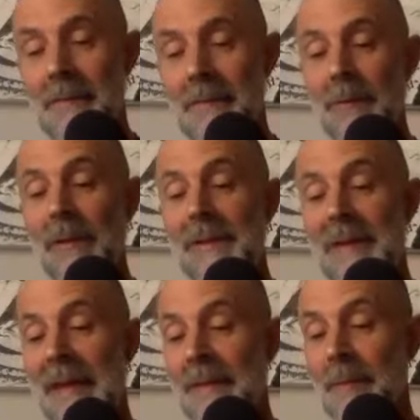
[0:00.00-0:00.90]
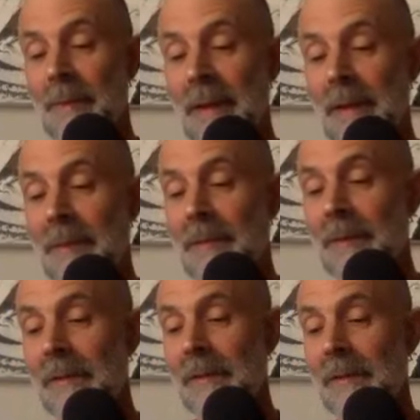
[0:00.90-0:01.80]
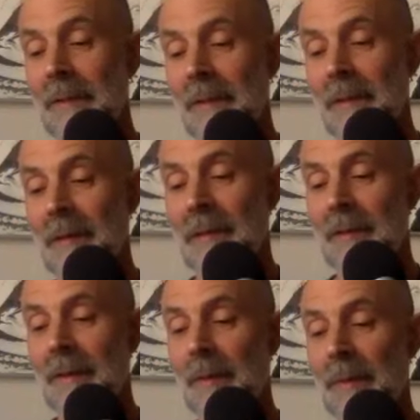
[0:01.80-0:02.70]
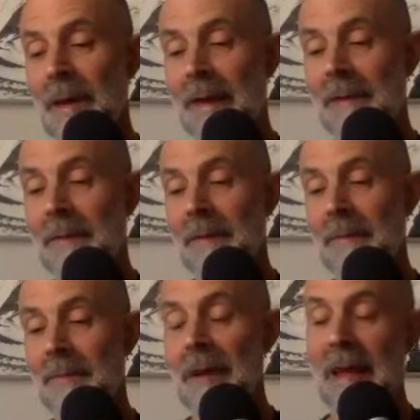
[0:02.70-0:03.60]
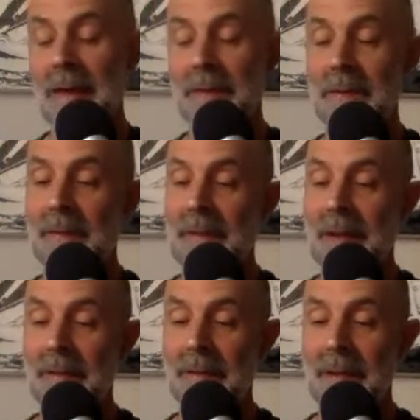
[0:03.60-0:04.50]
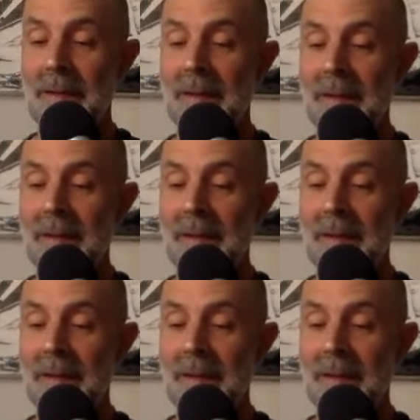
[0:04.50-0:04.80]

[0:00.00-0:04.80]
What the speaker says: We will take the bait. We will go back to reactions now and then.